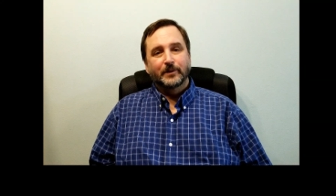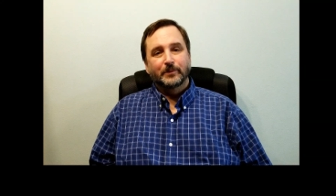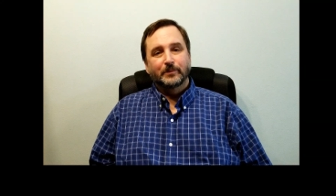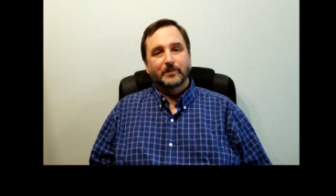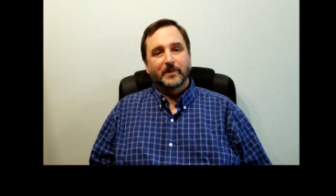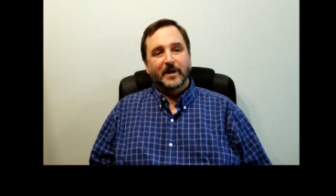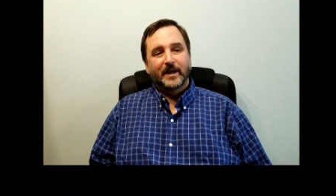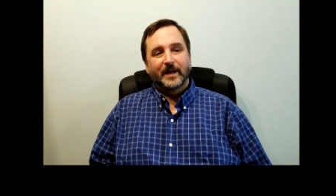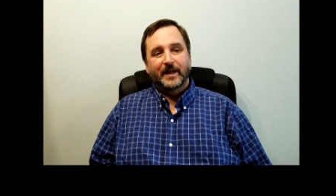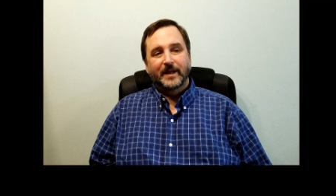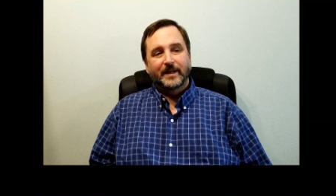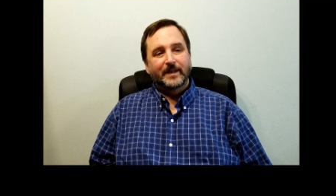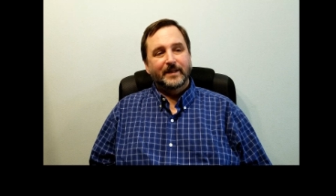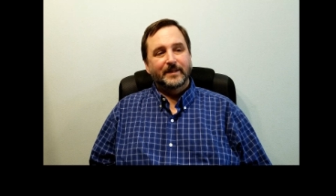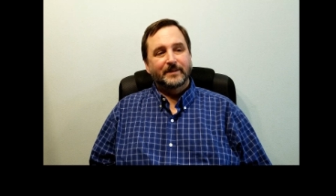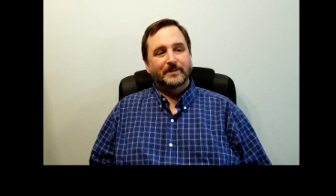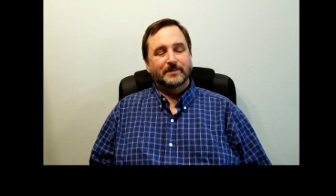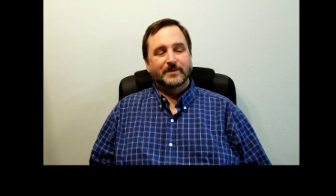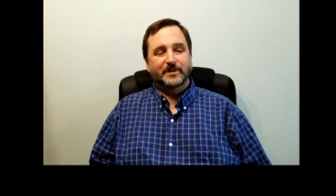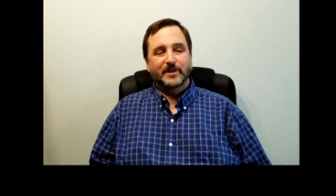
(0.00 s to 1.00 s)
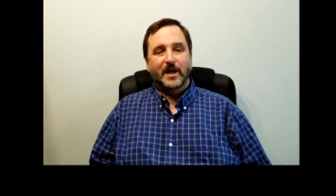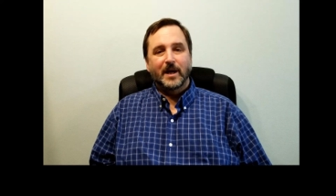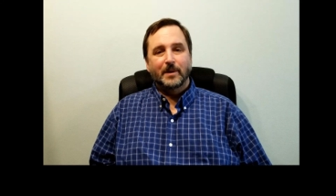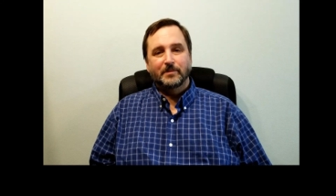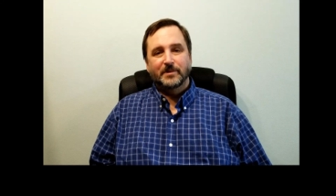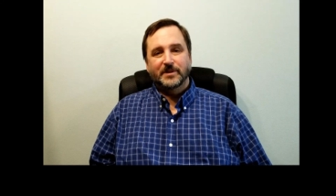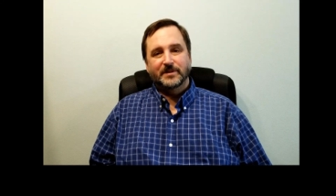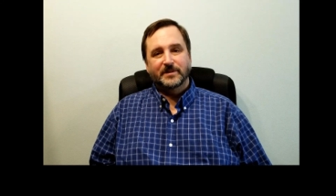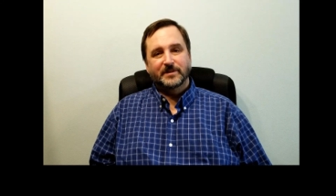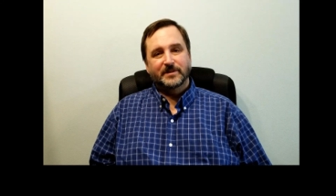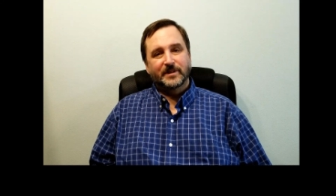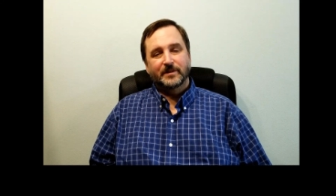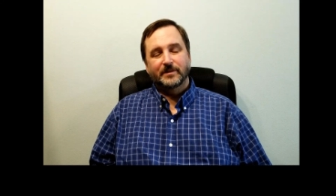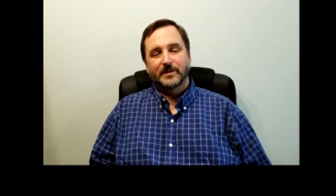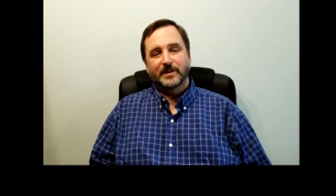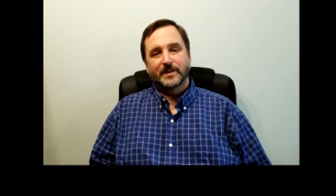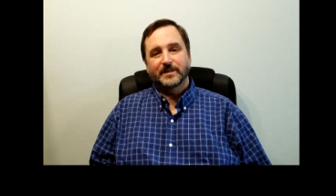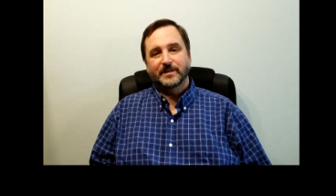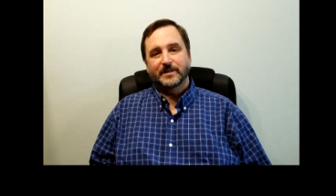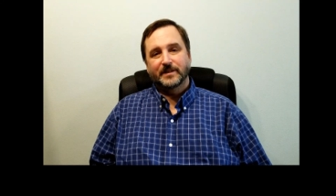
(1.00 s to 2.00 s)
My job is
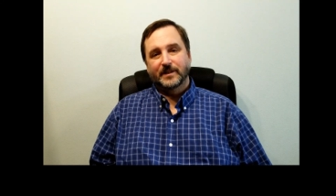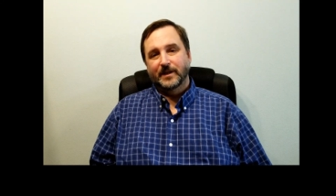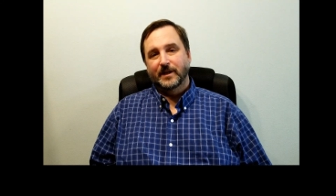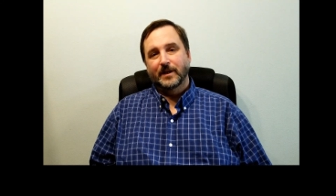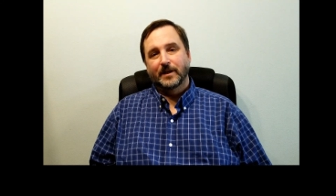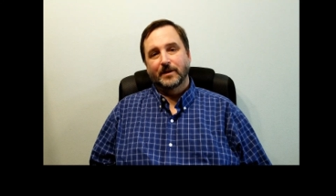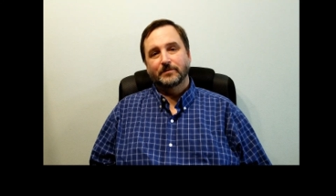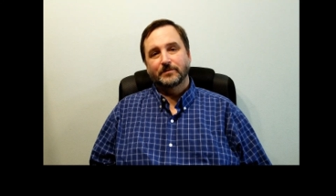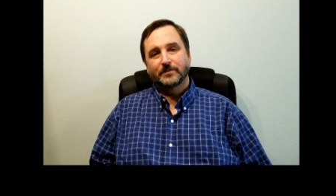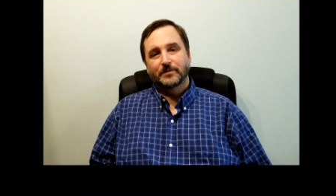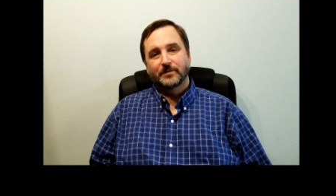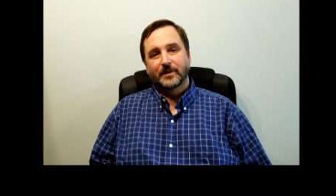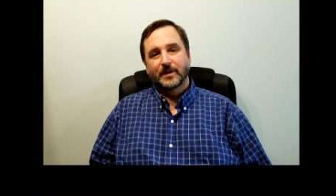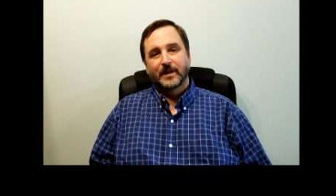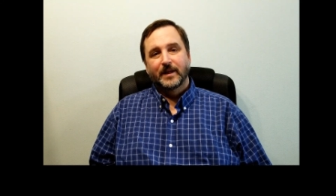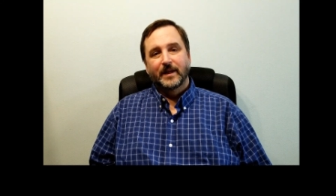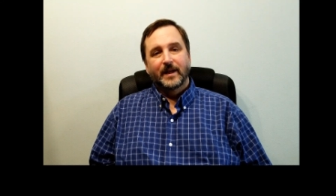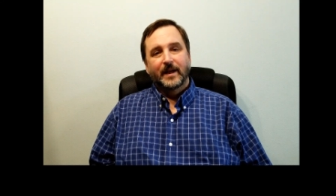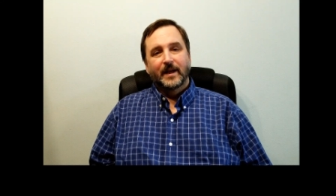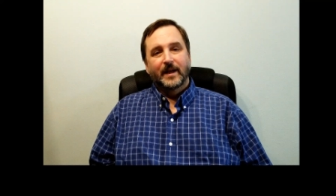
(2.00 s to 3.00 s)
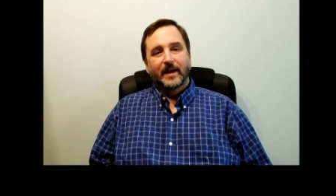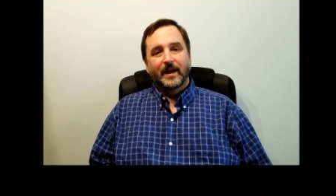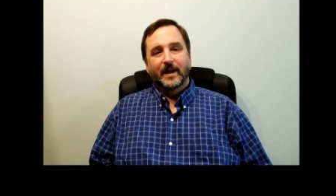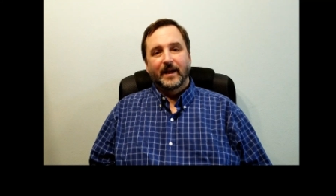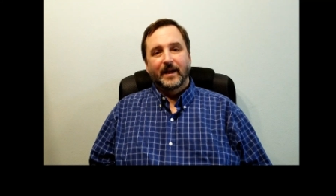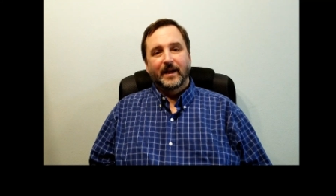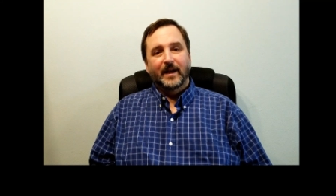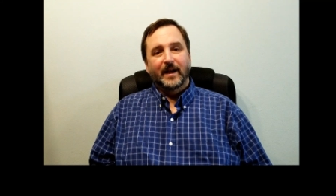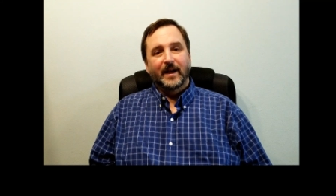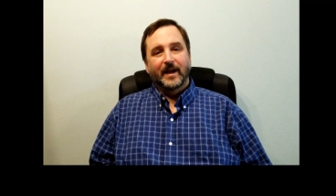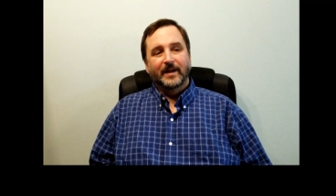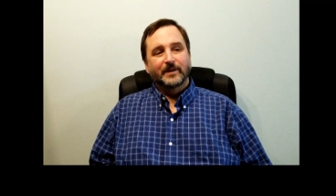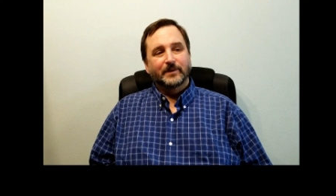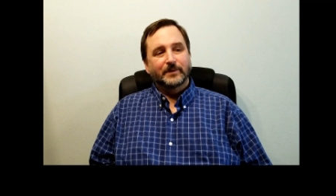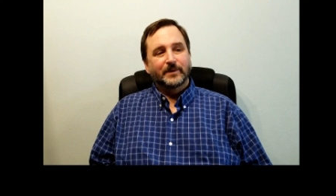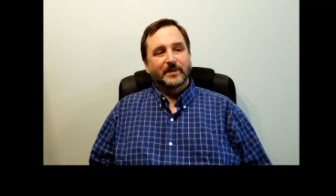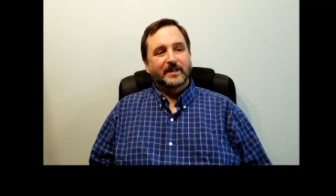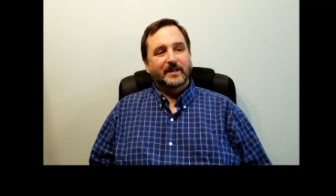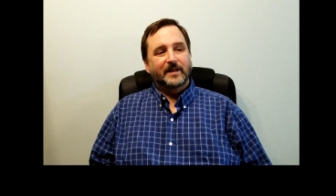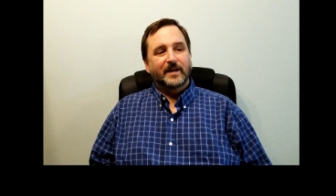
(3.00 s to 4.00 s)
serious enough. I don't
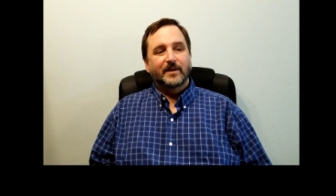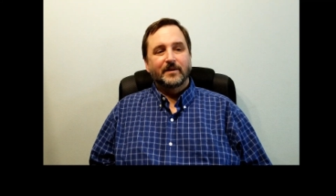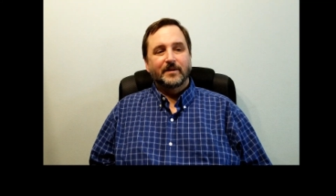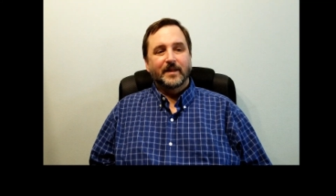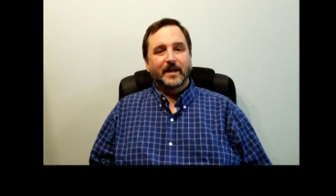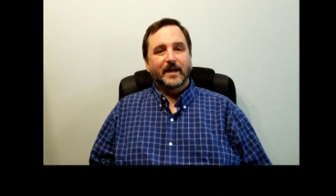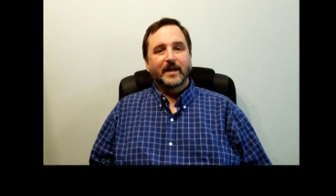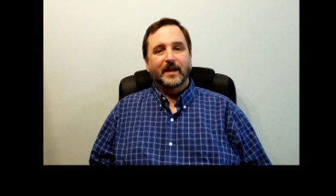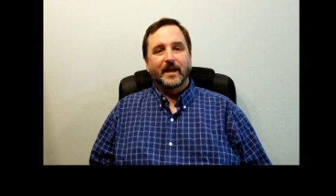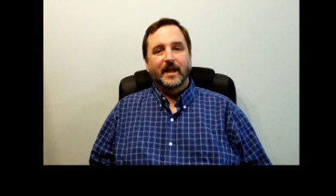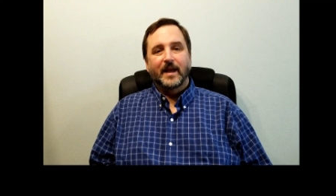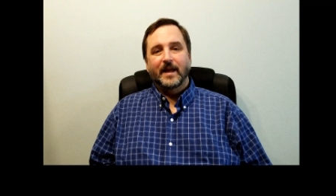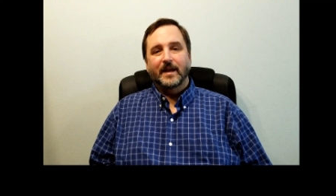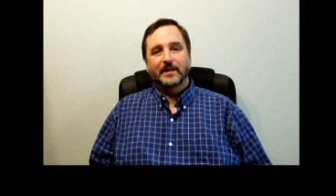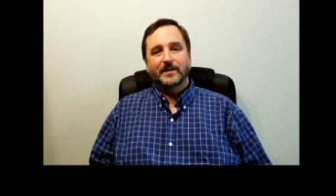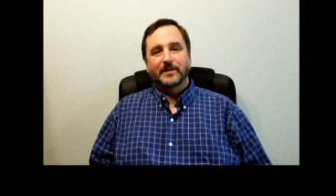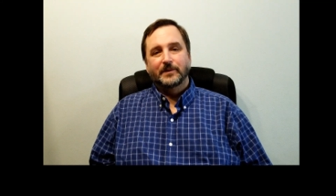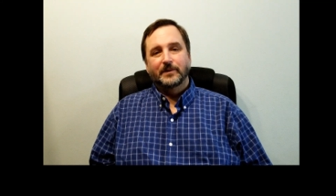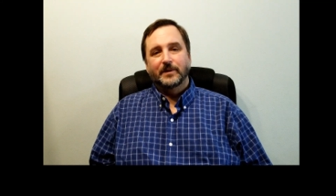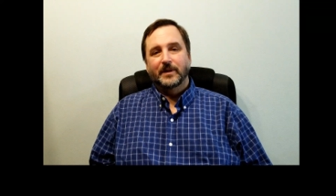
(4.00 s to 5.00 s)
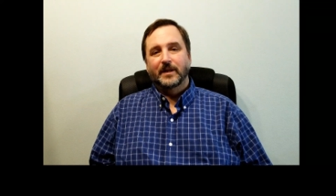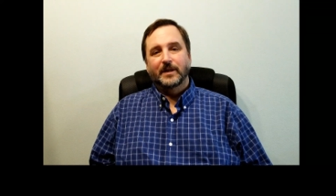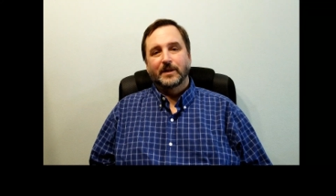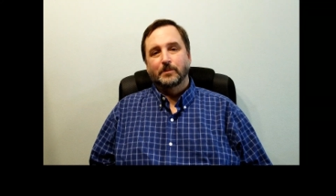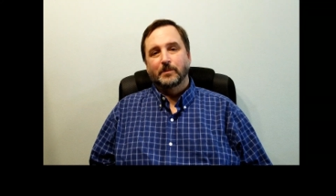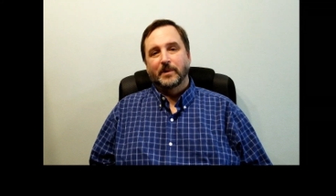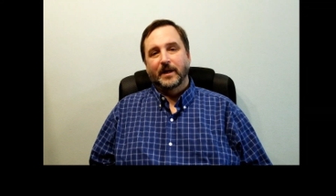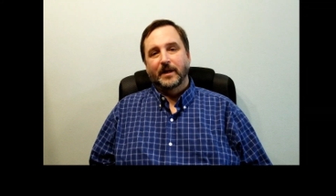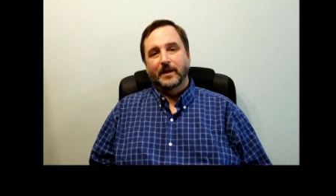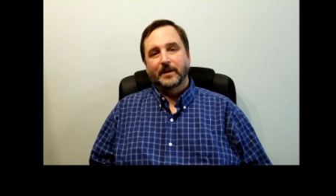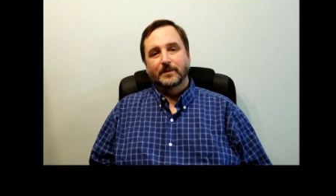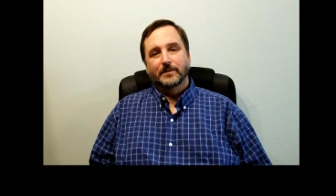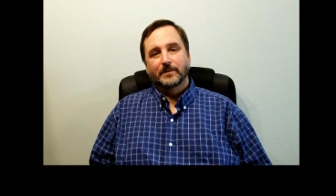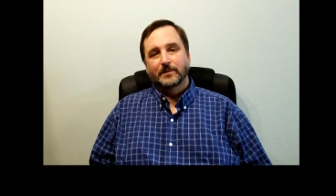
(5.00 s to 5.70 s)
need to carry that kind of attitude into my